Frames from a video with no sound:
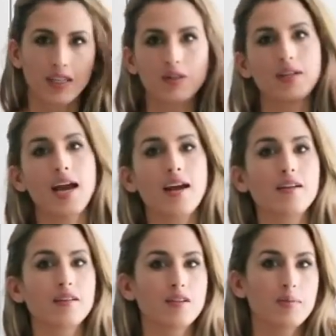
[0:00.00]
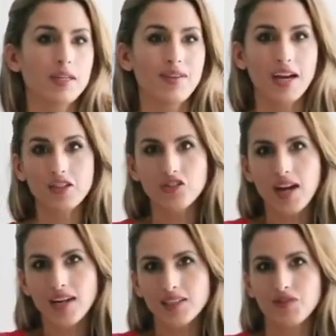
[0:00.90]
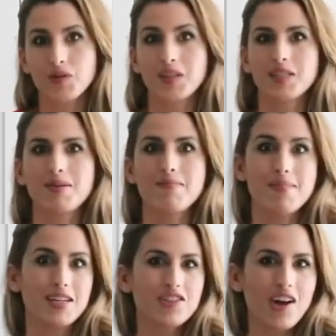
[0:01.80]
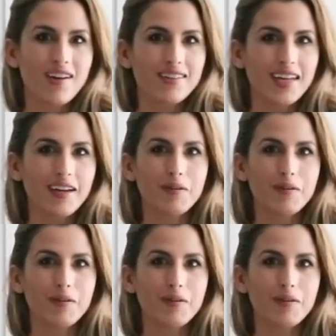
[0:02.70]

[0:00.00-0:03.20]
You can add a little bit of extract if you want it to be mint chocolate.